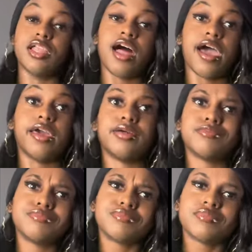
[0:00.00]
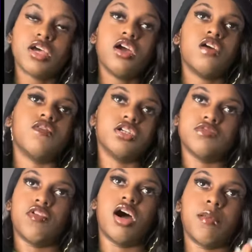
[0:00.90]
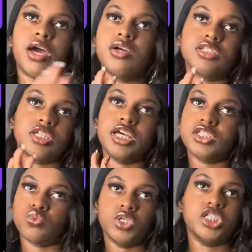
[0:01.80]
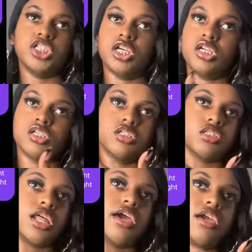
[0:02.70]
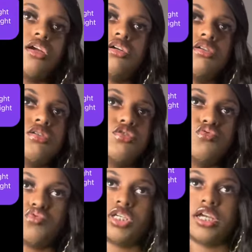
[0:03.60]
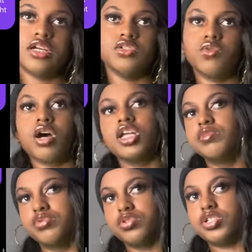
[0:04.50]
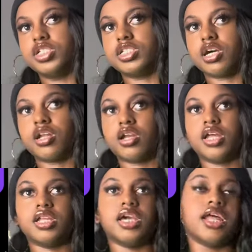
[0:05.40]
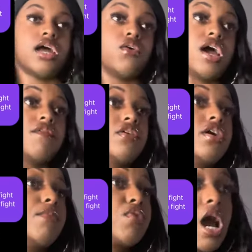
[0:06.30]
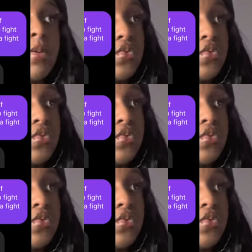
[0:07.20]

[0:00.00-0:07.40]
like, first of all, I'm not into that sweet, because like, you sitting here doing all this bull. And I don't have a problem